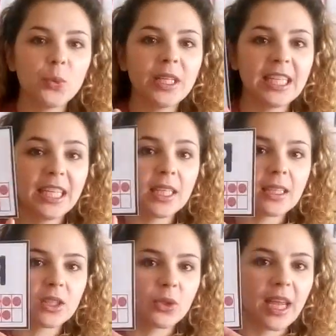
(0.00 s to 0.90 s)
we
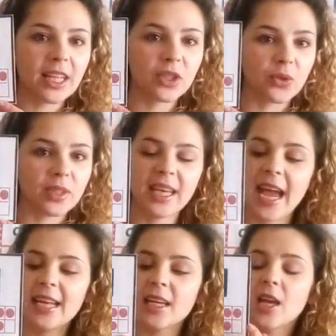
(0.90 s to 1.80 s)
need to get to
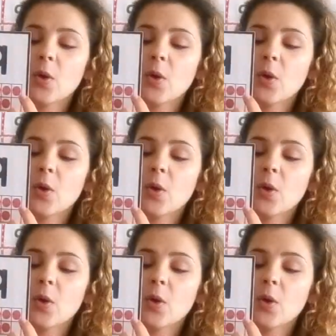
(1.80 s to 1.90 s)
10?